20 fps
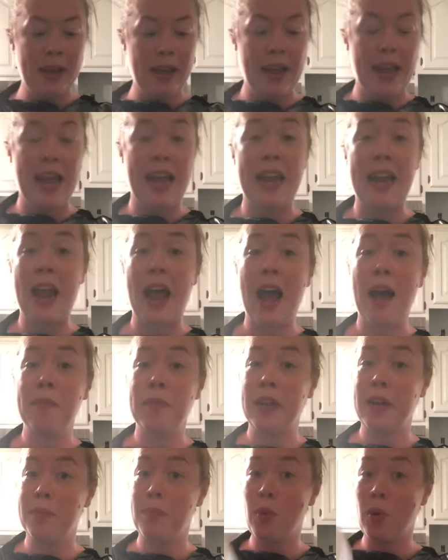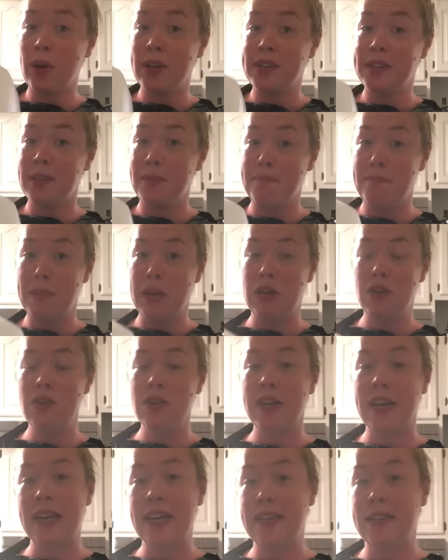And I'm going to pour some milk
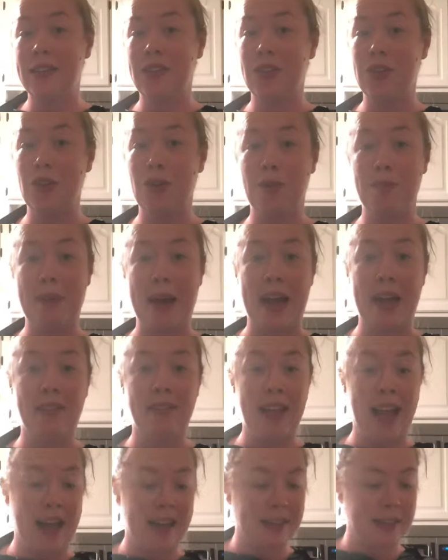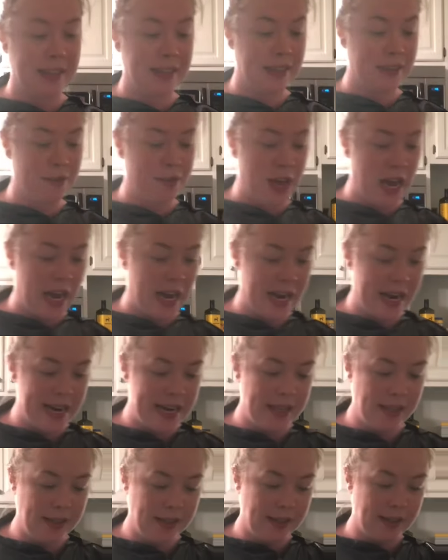into my glasses of
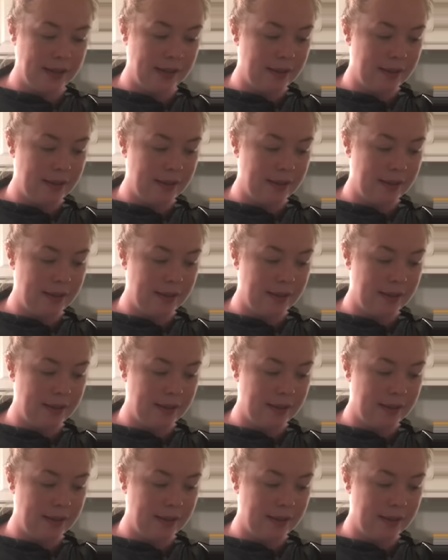ice.